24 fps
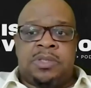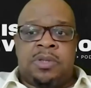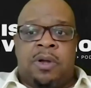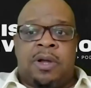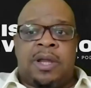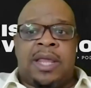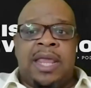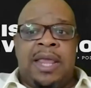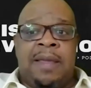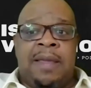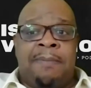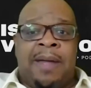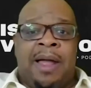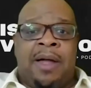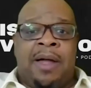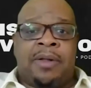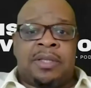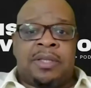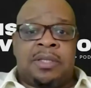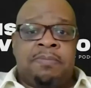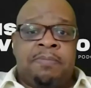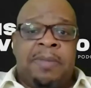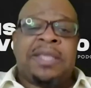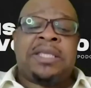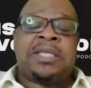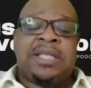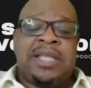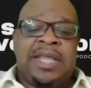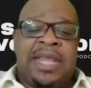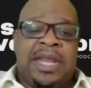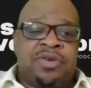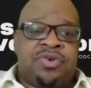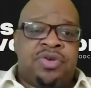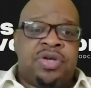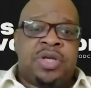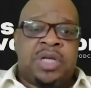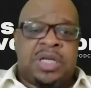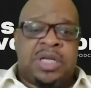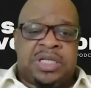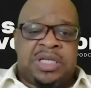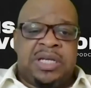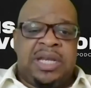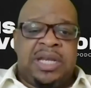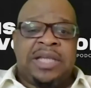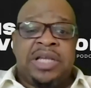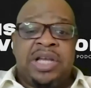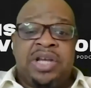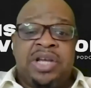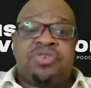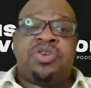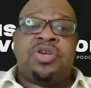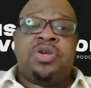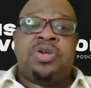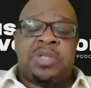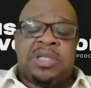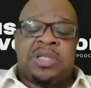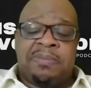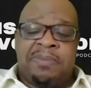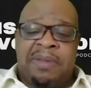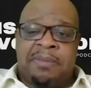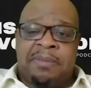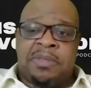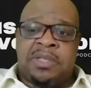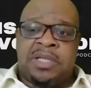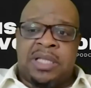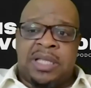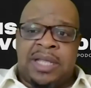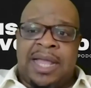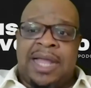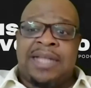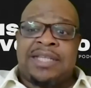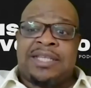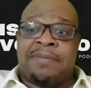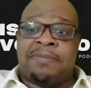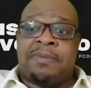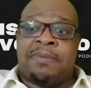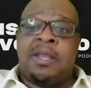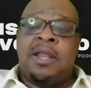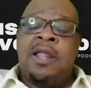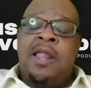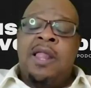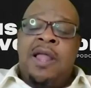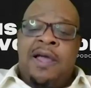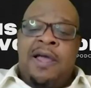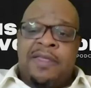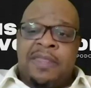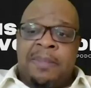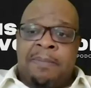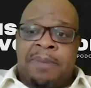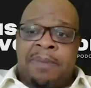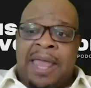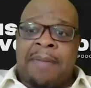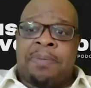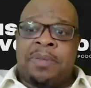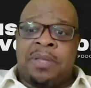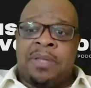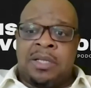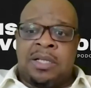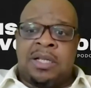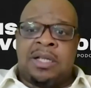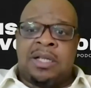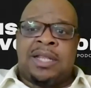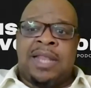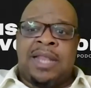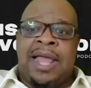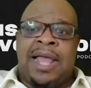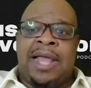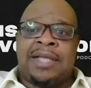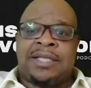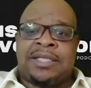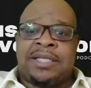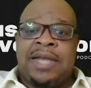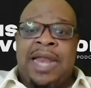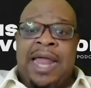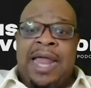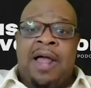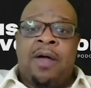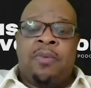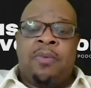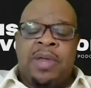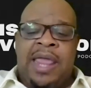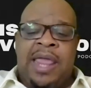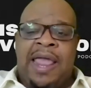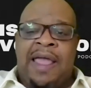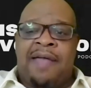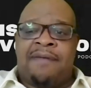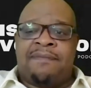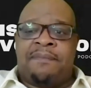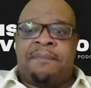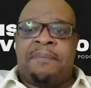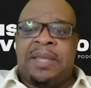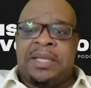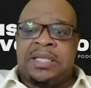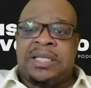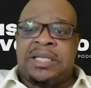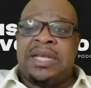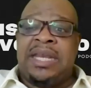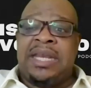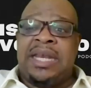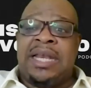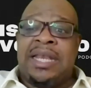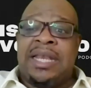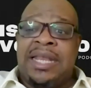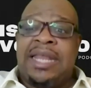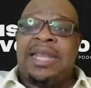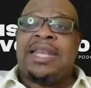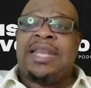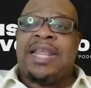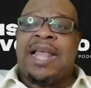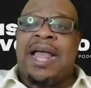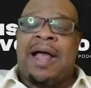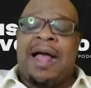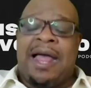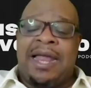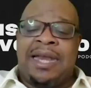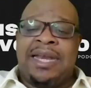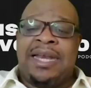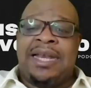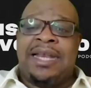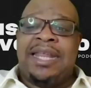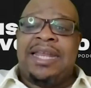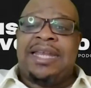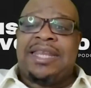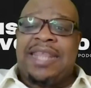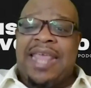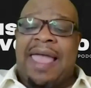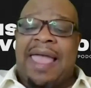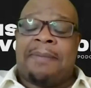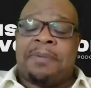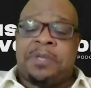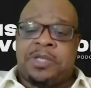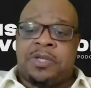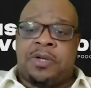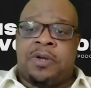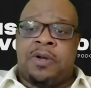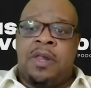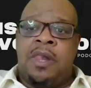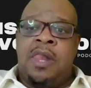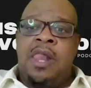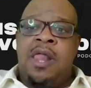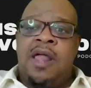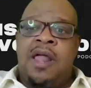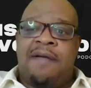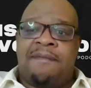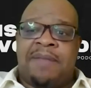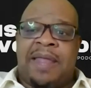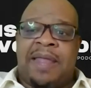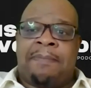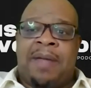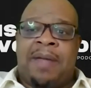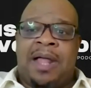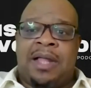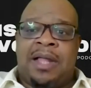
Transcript: talking about basically introduction introducing people to the concept of the black political class and how we have basically an elite an elite capture of black